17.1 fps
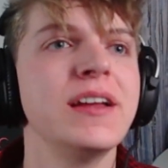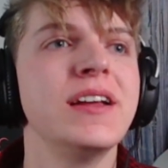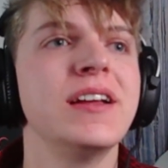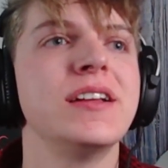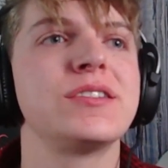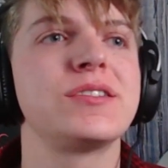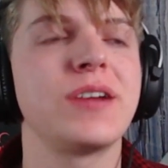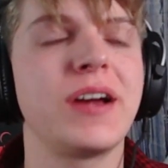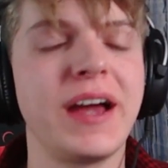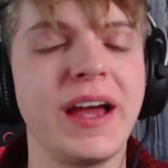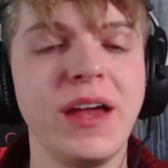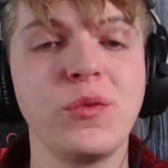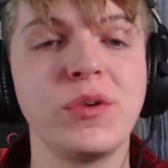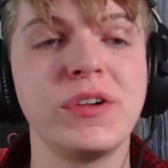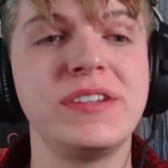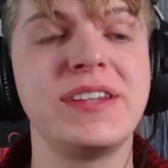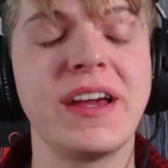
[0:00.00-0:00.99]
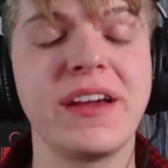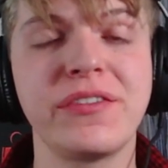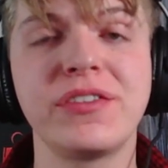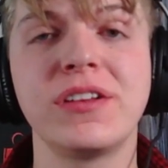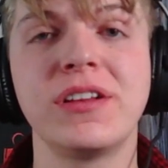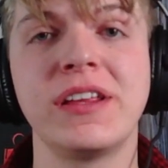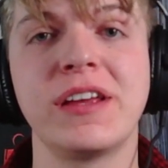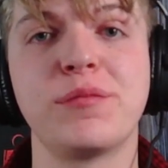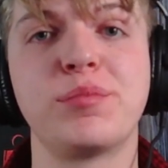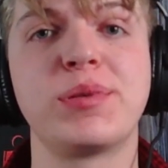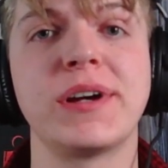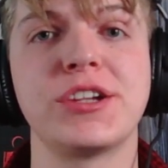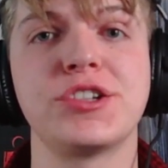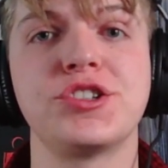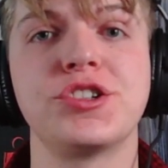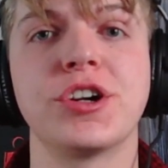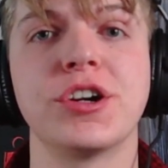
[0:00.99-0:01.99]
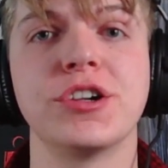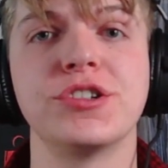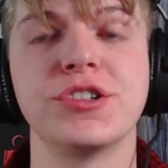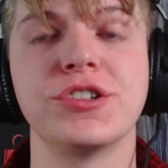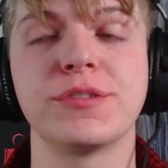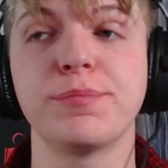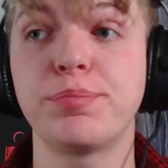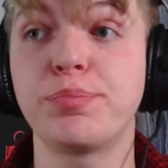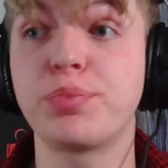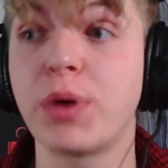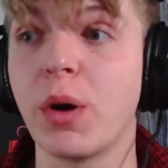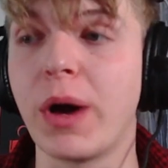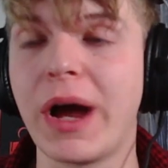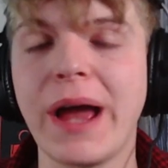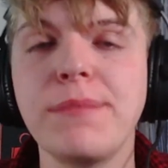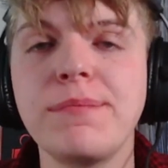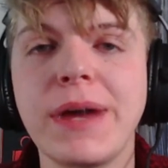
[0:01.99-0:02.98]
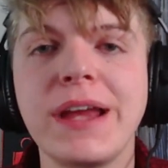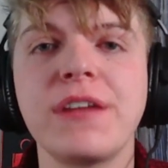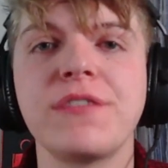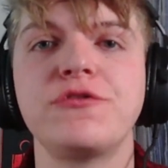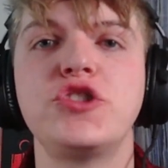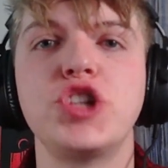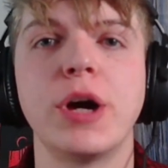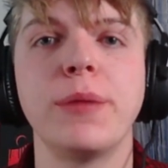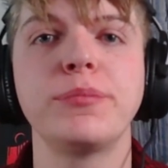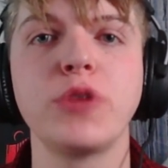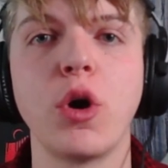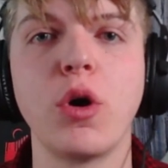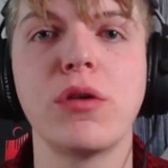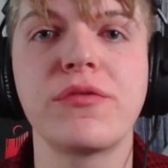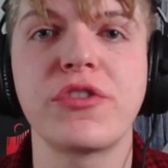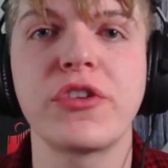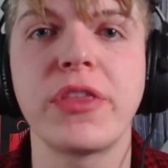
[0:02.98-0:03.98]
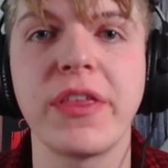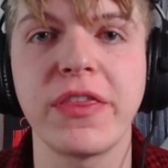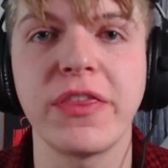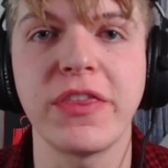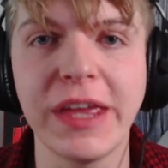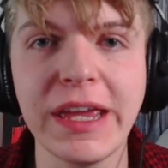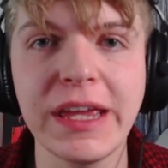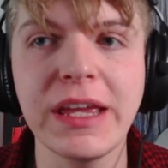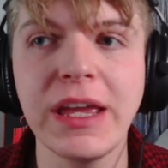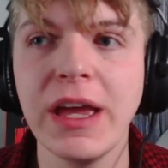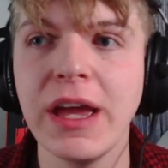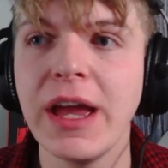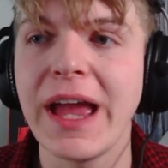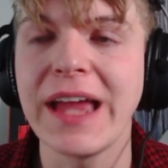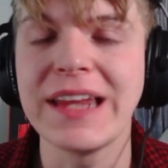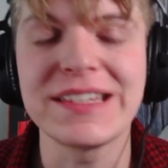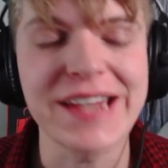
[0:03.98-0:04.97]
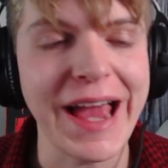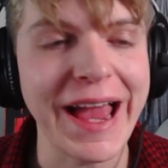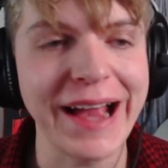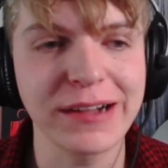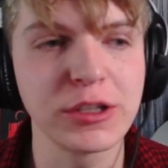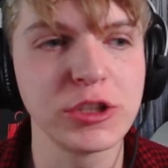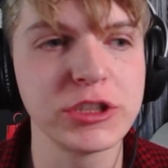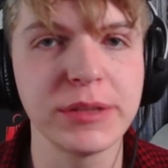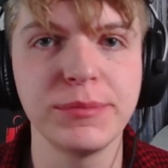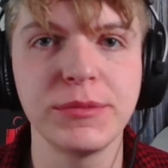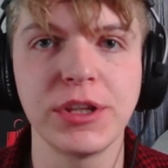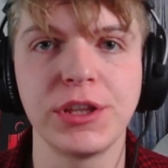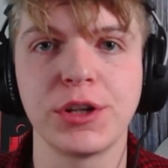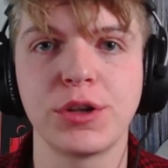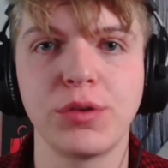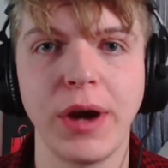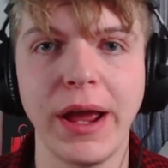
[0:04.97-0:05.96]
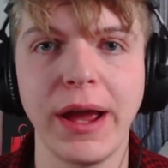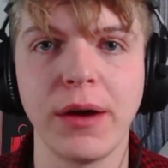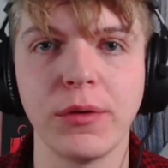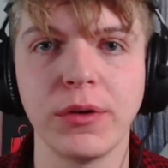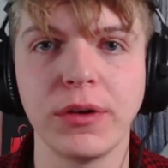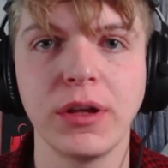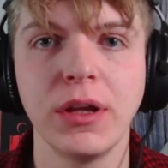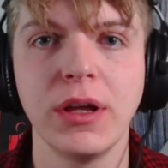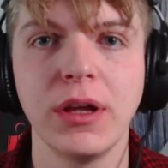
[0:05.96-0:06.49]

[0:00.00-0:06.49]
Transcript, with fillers: So I would definitely have pressed charges. Bro, I might have jumped over the thing and tackled him to the ground.